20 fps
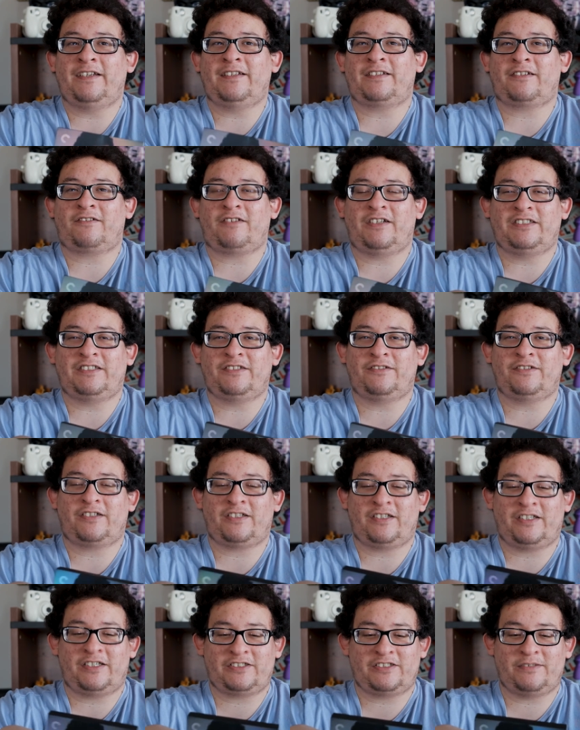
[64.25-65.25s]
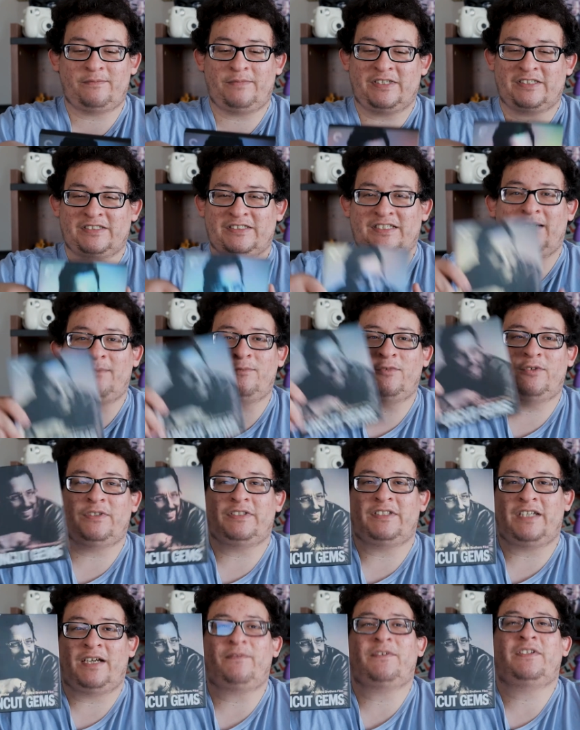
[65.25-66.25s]
in the Criterion Collection, because that movie
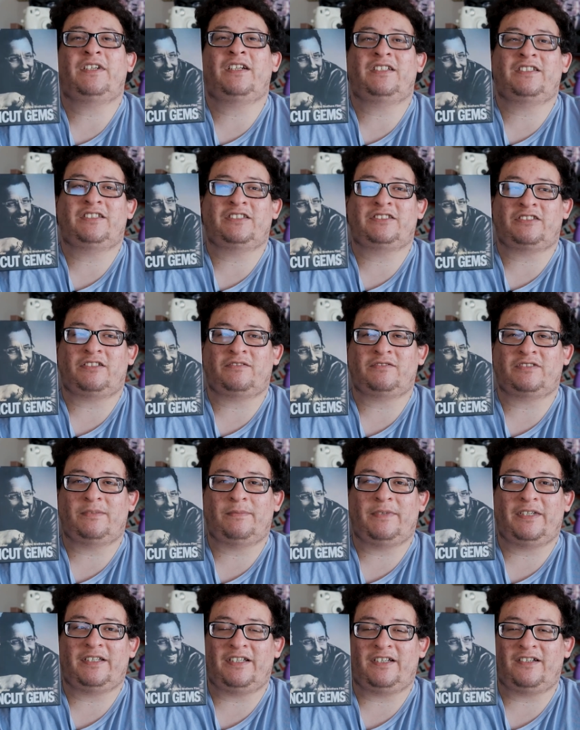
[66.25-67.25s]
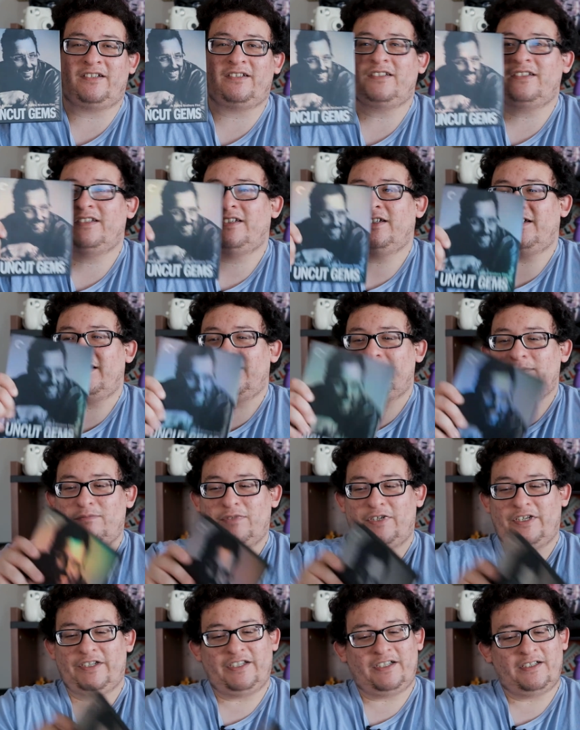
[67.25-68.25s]
definitely deserves to be there.
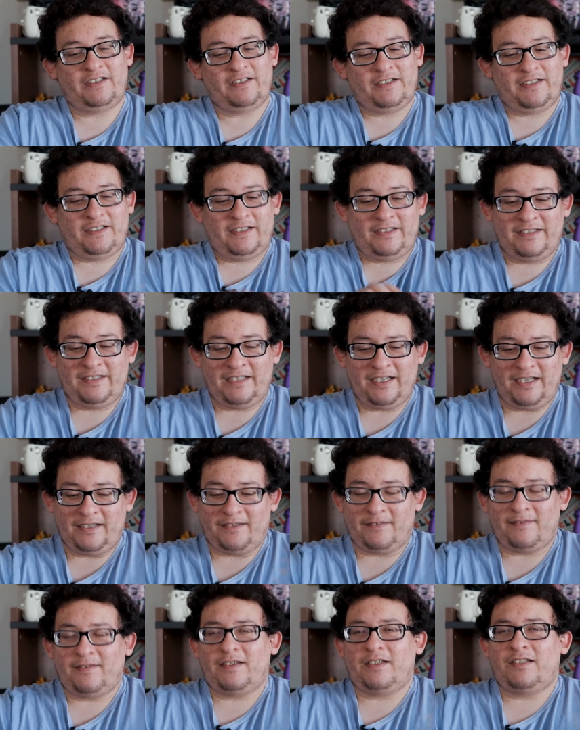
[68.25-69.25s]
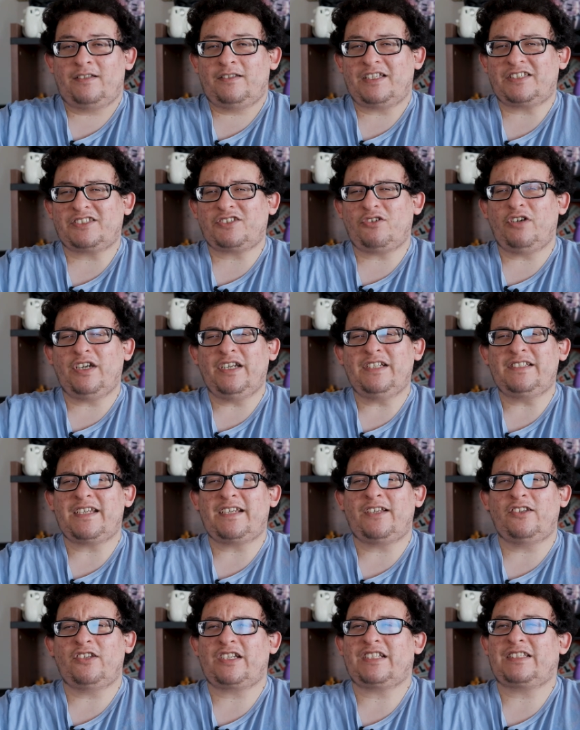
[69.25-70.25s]
But yeah, let's go ahead and take
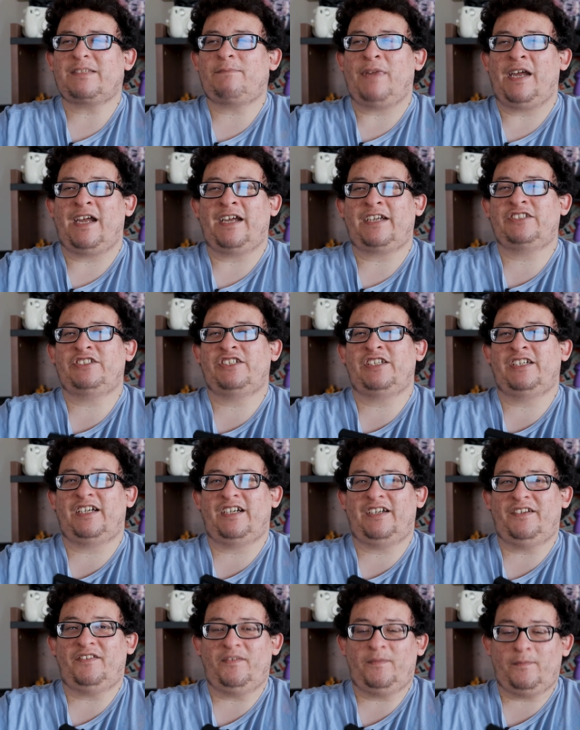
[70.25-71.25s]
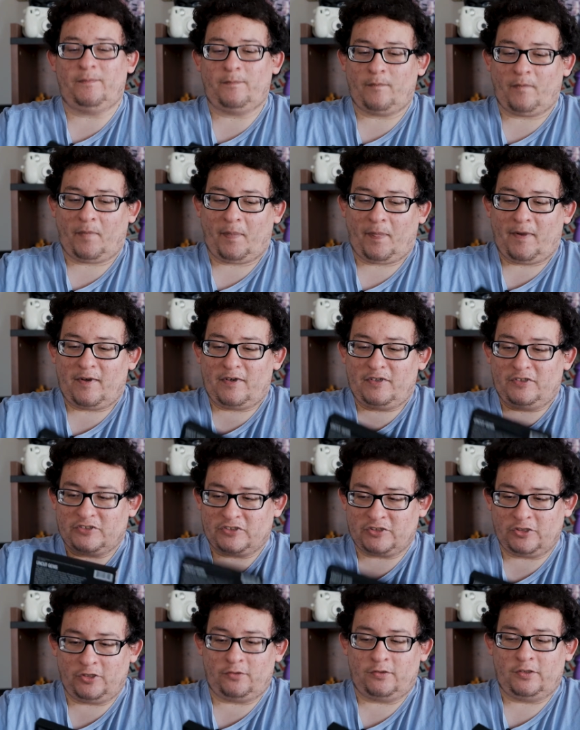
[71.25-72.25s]
a look at the packaging, guys.
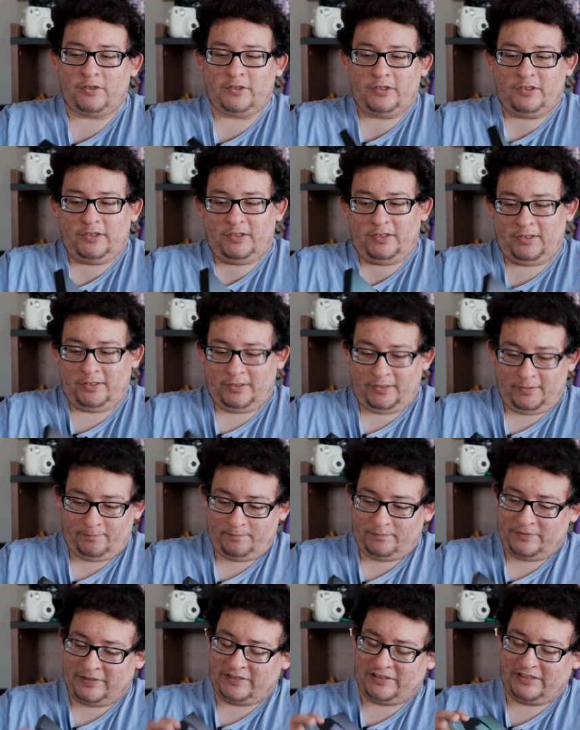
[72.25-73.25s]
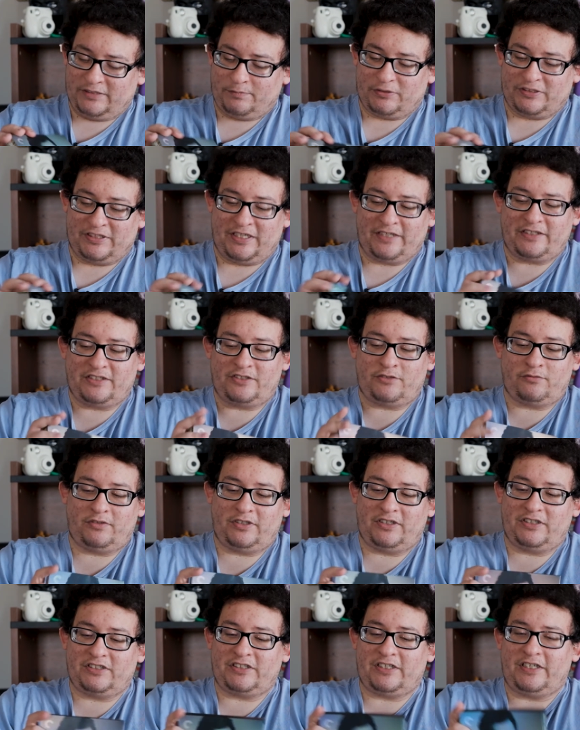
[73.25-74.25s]
So this is presented to
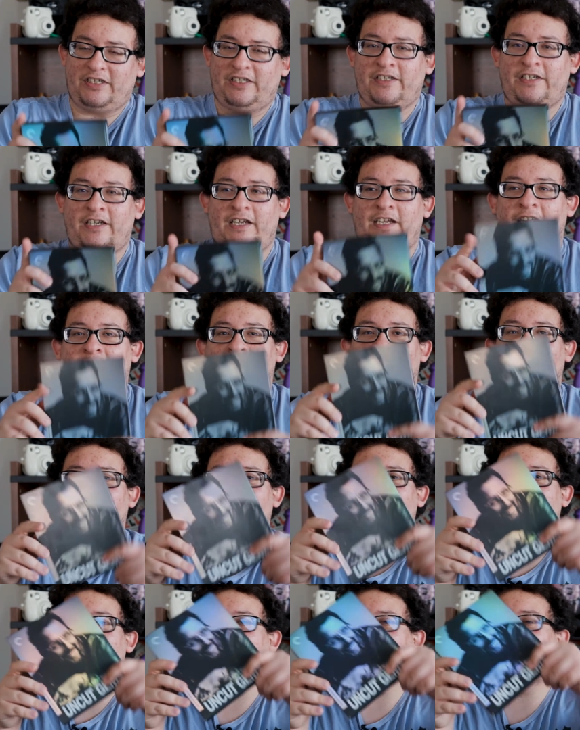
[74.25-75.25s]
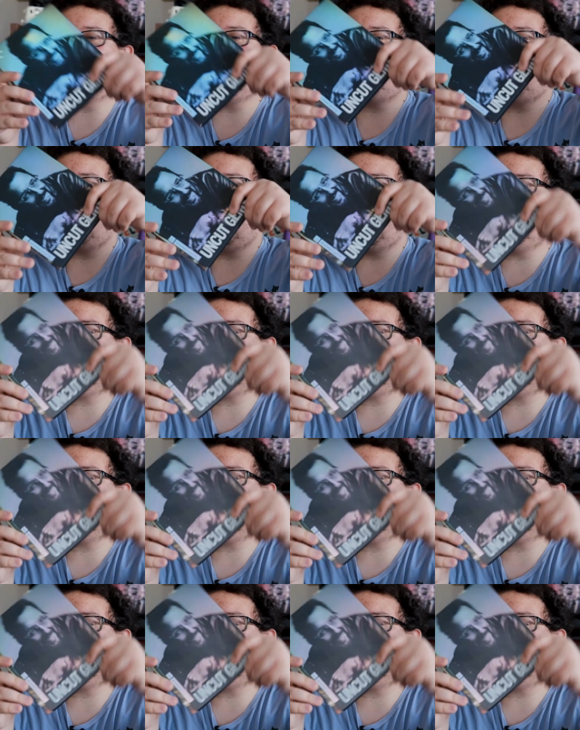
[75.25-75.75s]
us in a digipack,